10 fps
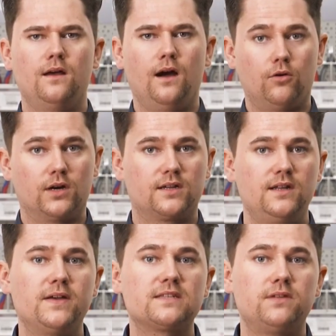Our
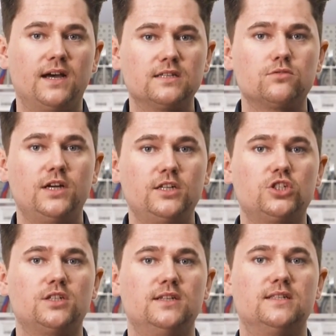KNIPEX pliers
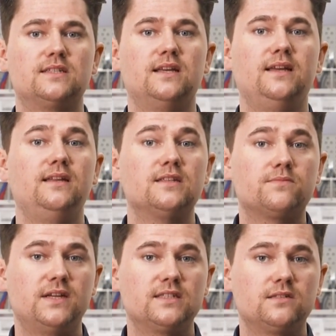wrench is
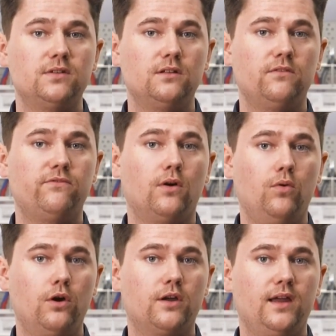indispensable for
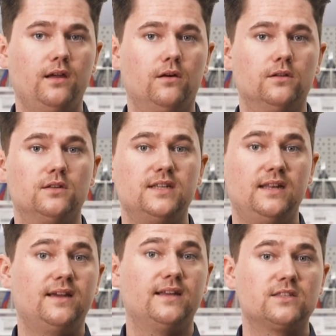working on
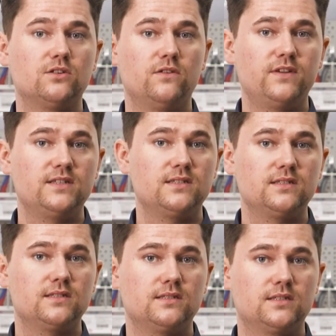delicate
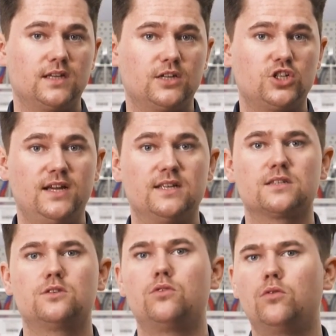surfaces such as
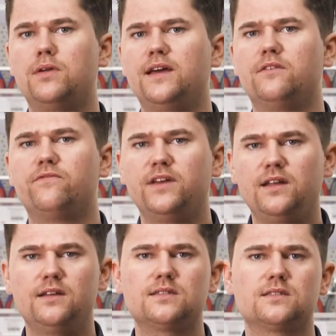chrome-plated
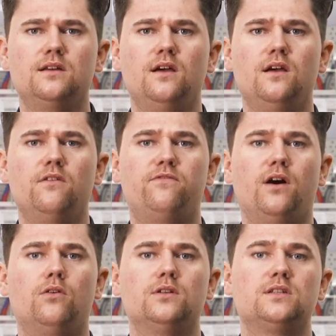fittings
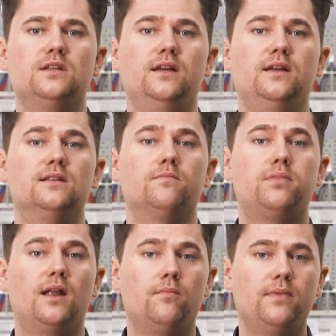found in
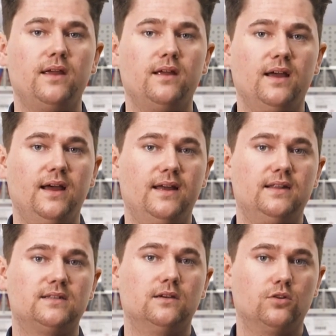plumbing
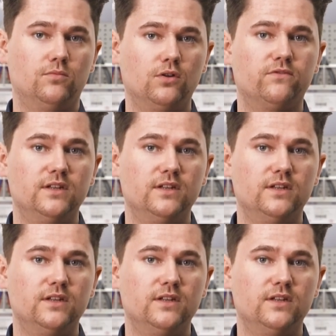and automotive